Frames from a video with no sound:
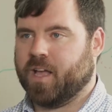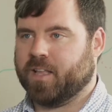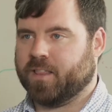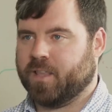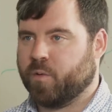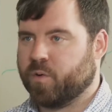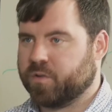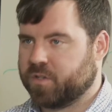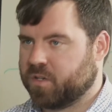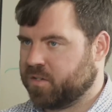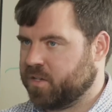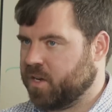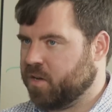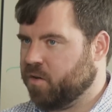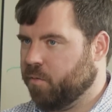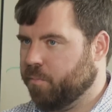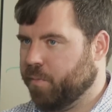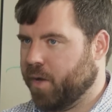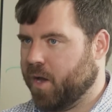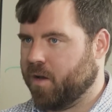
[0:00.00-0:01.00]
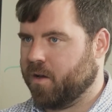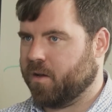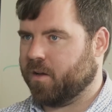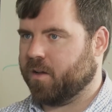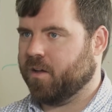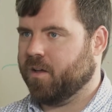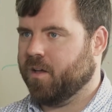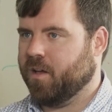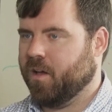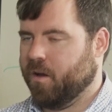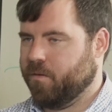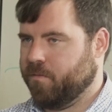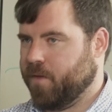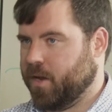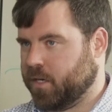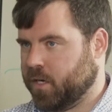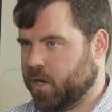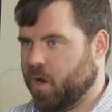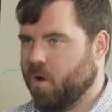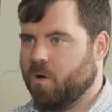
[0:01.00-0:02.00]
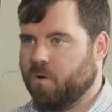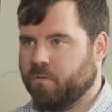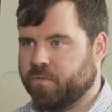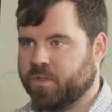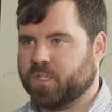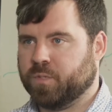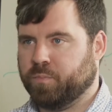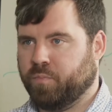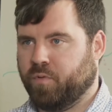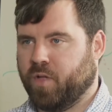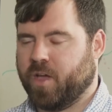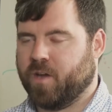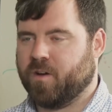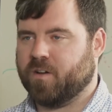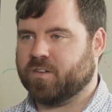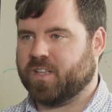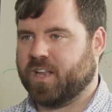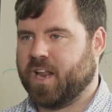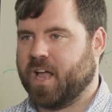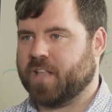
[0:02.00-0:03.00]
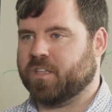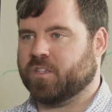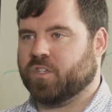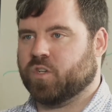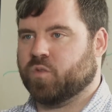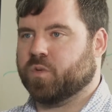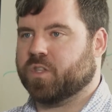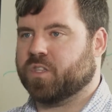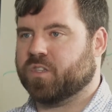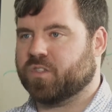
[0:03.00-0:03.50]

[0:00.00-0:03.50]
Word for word: like there was a single bug affecting all of these players that had to do with